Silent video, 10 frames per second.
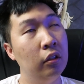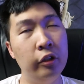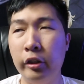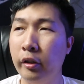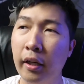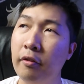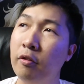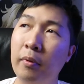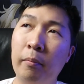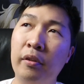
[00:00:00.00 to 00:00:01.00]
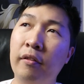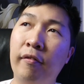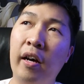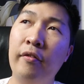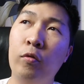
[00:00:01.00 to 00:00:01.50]
Do you guys remember a
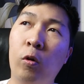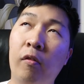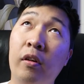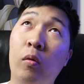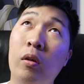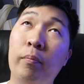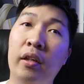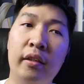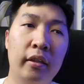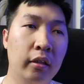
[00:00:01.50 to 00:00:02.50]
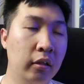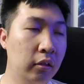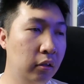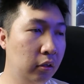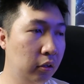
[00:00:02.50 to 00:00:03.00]
512 on a OnePlus at all?
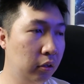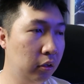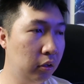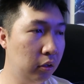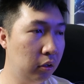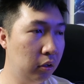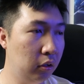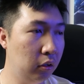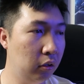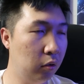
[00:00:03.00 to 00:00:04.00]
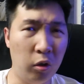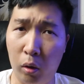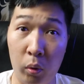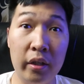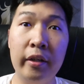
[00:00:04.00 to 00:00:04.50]
Or
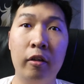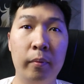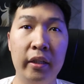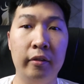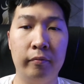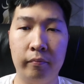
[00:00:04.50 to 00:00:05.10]
a 1 terabyte?